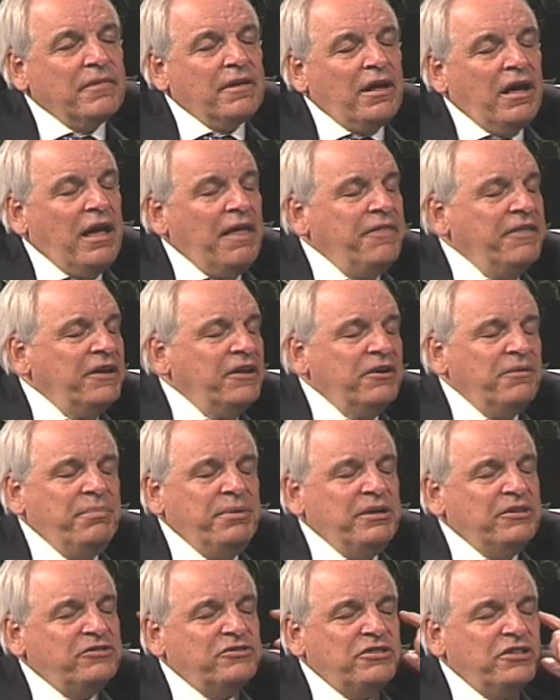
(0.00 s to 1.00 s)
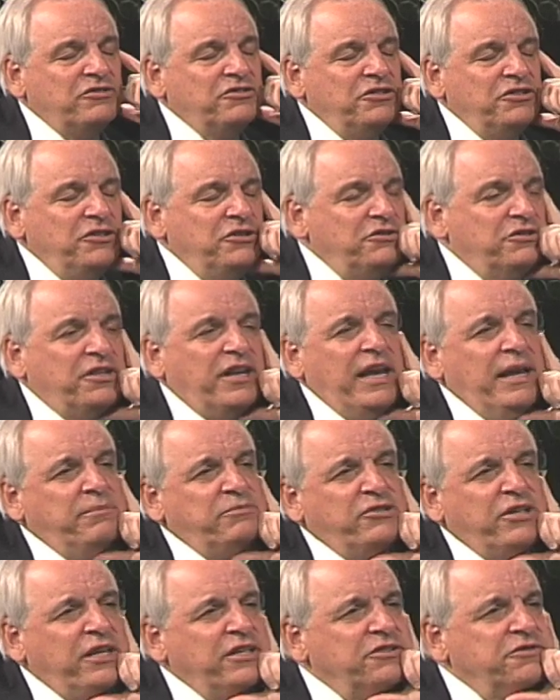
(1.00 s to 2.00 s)
I think it could be such a huge game
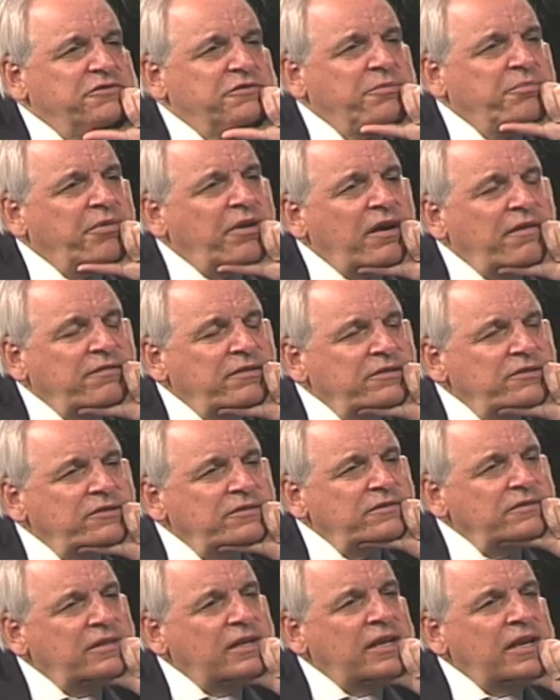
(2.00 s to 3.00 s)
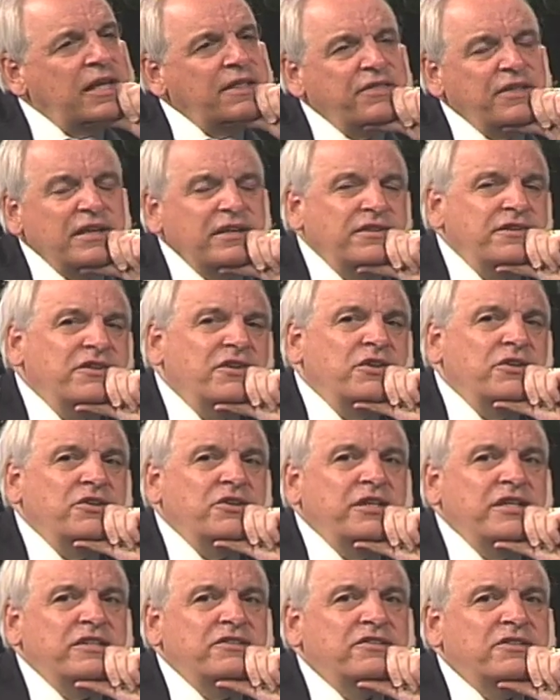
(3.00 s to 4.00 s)
changer for Providence, and I think you
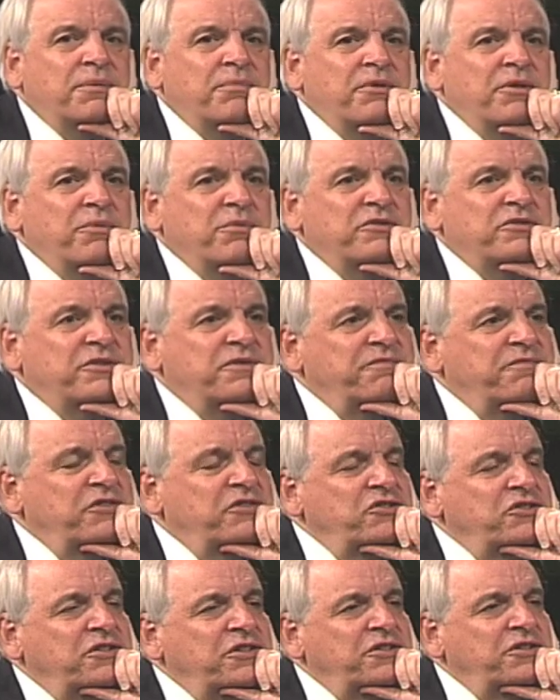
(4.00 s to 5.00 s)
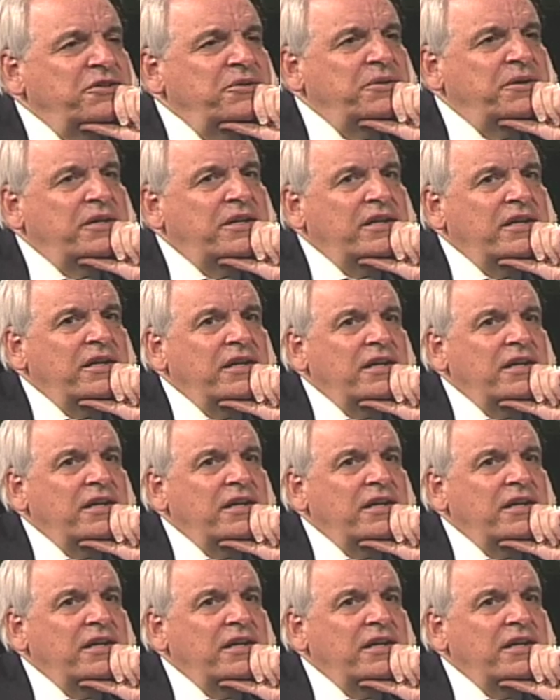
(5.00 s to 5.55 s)
need somebody with some vision to do it.